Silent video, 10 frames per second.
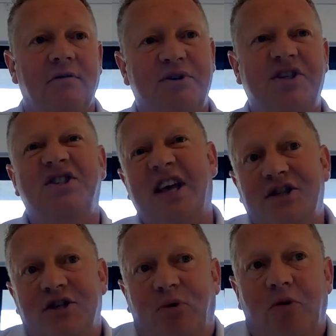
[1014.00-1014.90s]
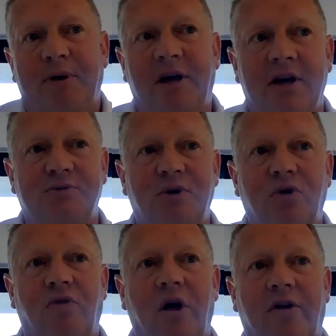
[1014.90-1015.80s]
which is sensible because we'd
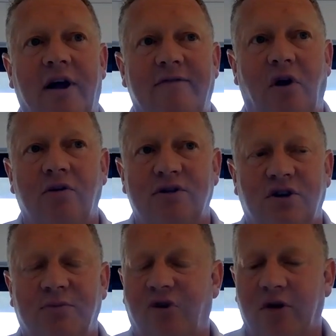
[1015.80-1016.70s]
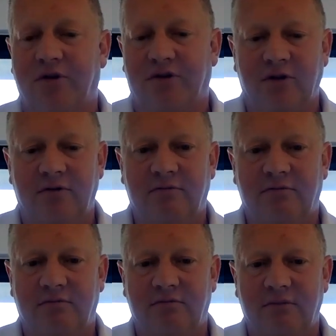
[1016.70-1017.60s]
all rather have long-term growth than,
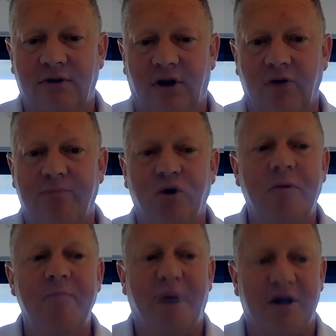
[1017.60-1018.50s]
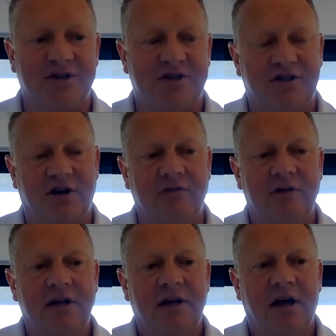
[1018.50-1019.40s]
you know, boom and bust. So,
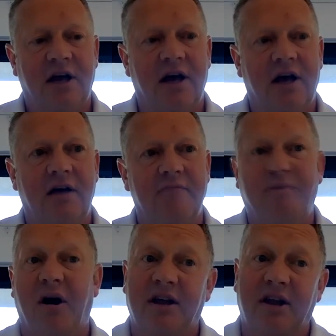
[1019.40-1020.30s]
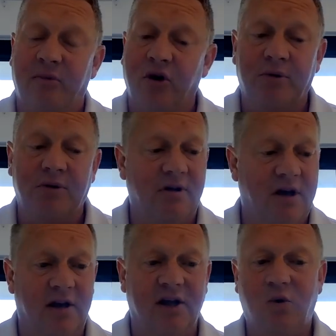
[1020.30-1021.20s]
but at the moment,
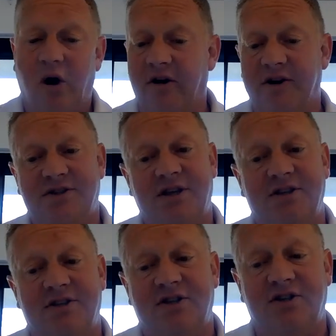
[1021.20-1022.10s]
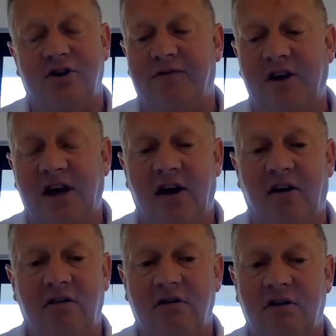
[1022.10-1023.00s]
the inquiries since the turn of the
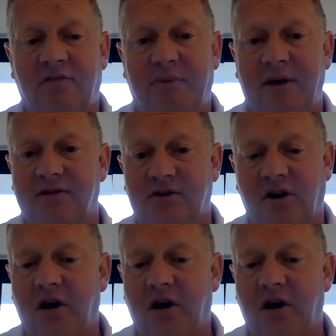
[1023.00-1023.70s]
year have been sort of